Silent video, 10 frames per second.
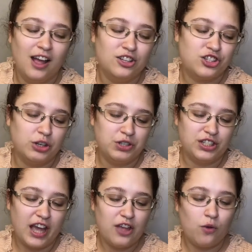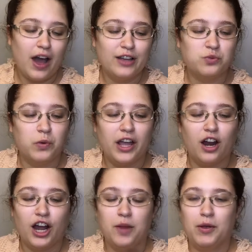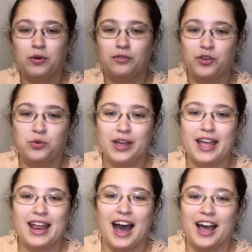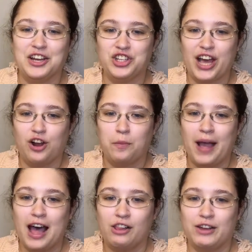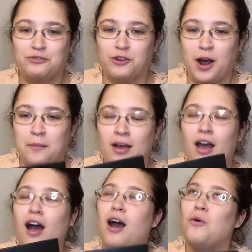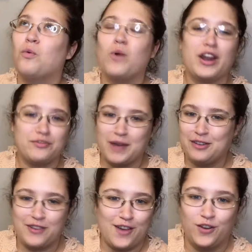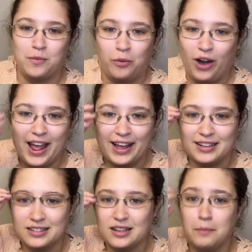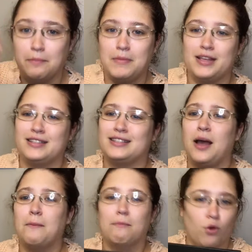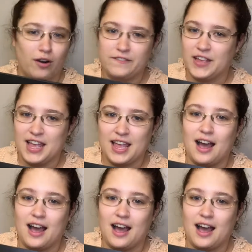So today, you guys, we are going to be reviewing an eyeshadow palette from one of my favorite brands, Miss Morphe.